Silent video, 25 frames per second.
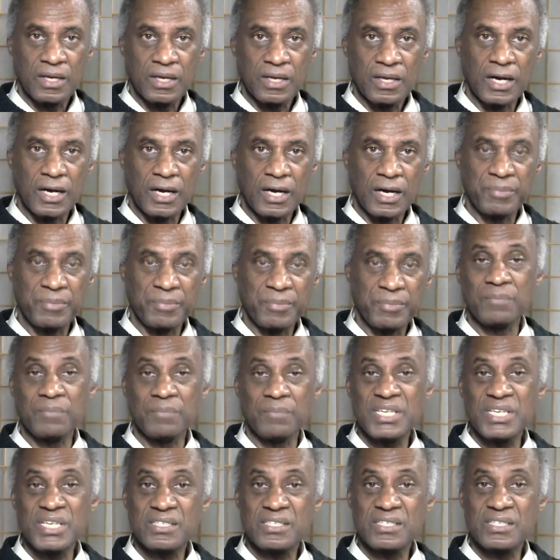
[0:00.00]
But in the
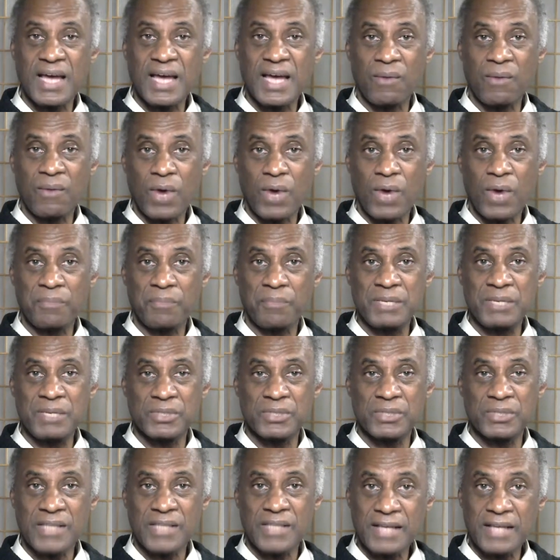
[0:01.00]
meantime, while people
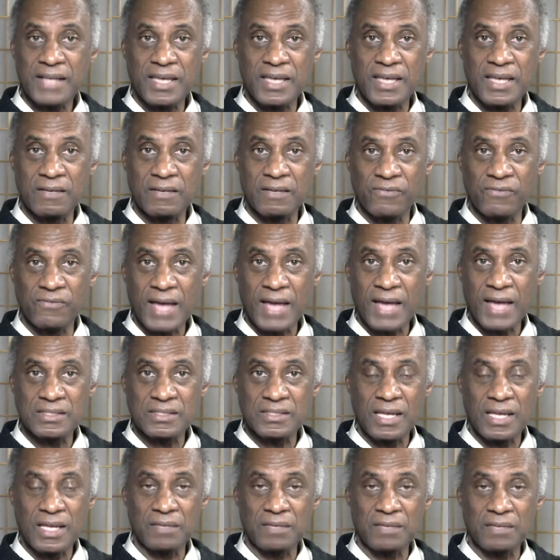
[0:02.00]
are not getting
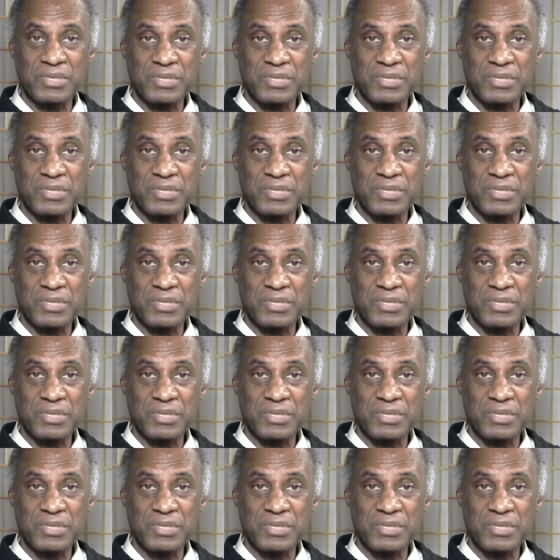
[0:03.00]
vaccinated,